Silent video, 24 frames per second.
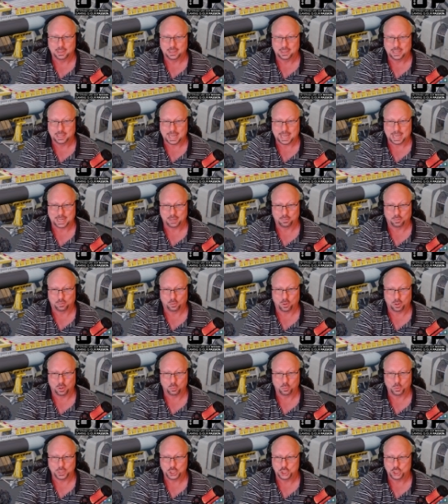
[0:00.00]
out of what
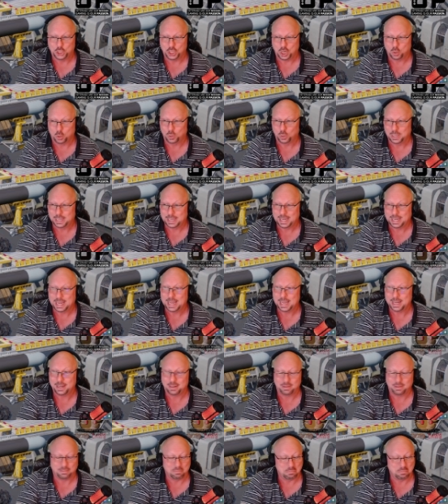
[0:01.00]
we should only get
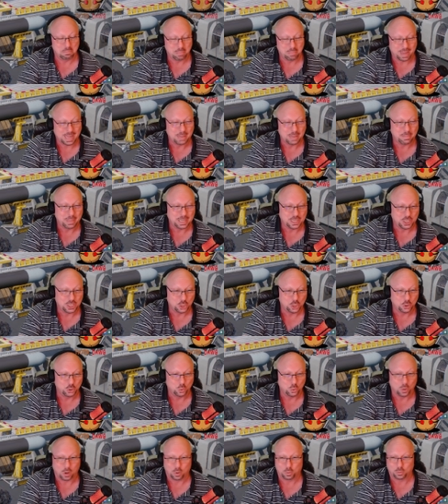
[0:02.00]
maybe
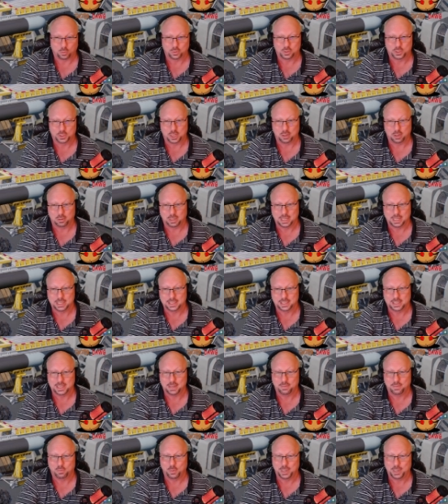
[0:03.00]
2 on. So let's see
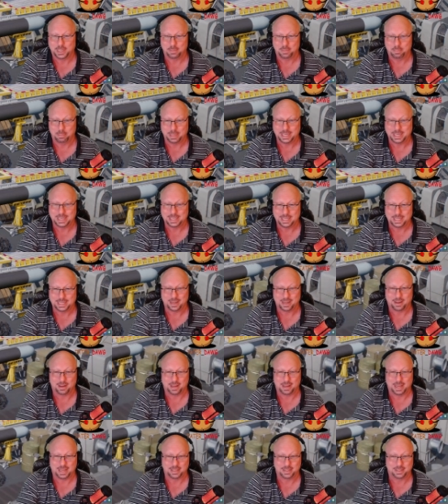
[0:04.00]
if we can beat the
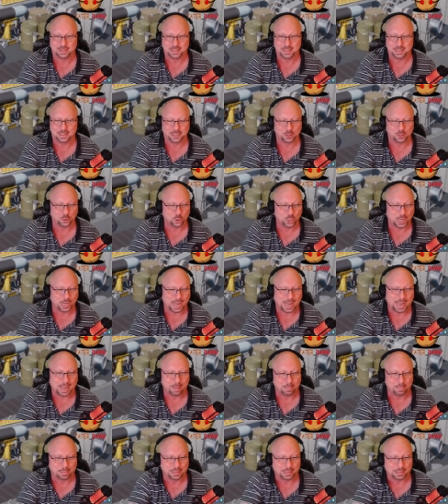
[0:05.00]
odds. Is it going to
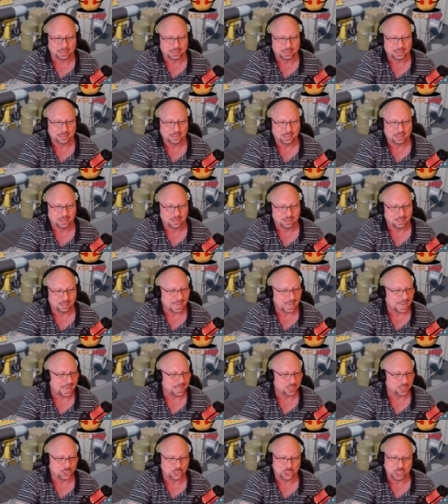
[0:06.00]
happen?
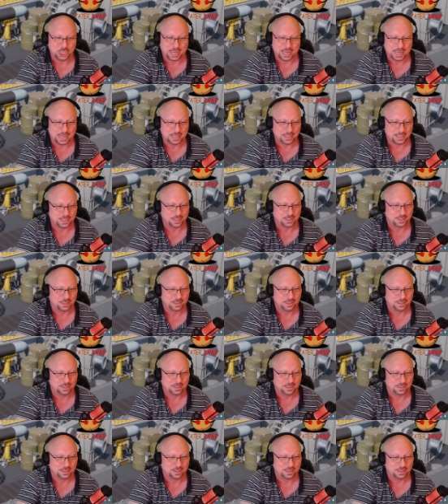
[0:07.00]
Last chance.